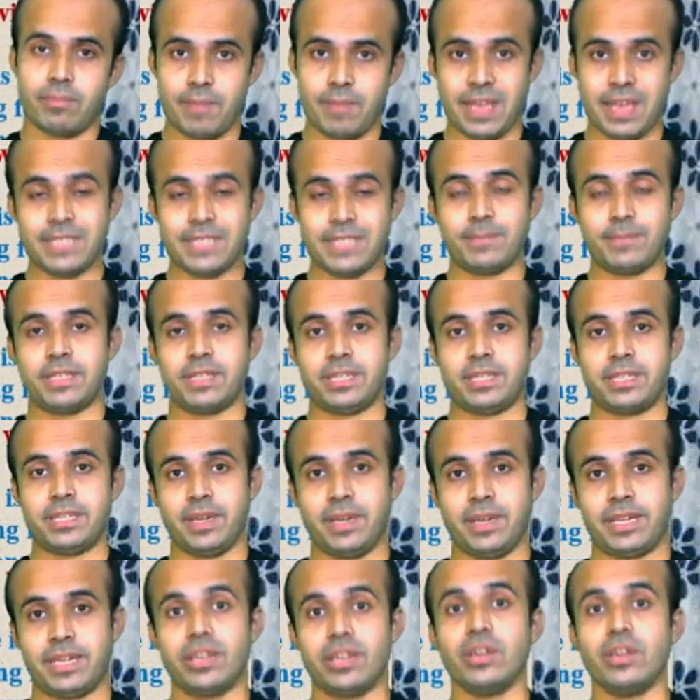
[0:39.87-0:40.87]
a
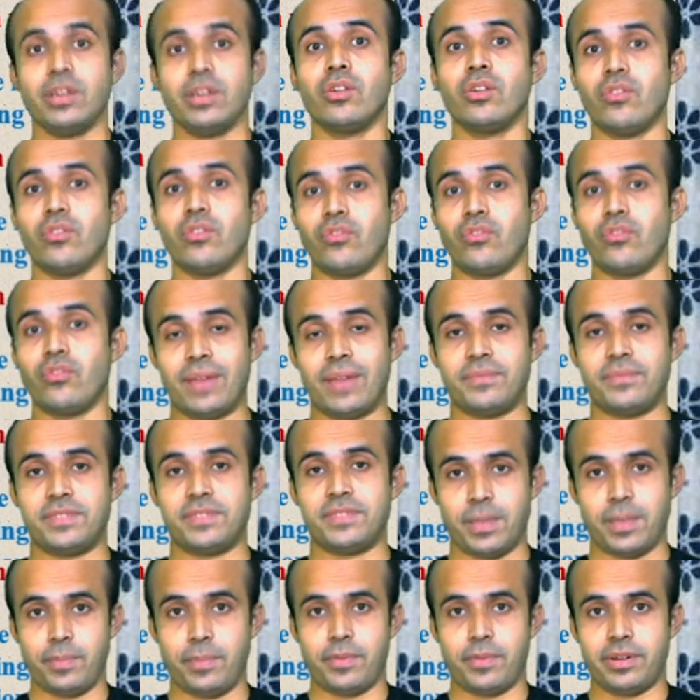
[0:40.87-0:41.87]
specific 5
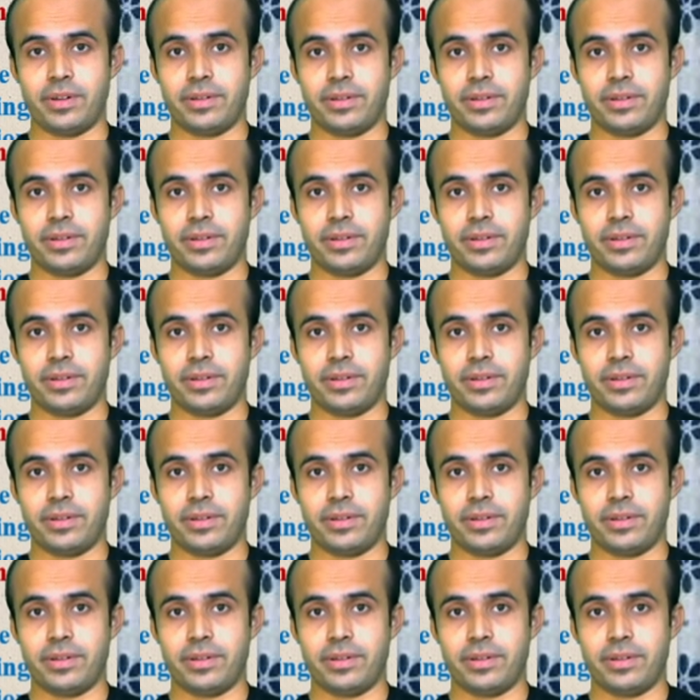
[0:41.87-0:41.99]
chapter.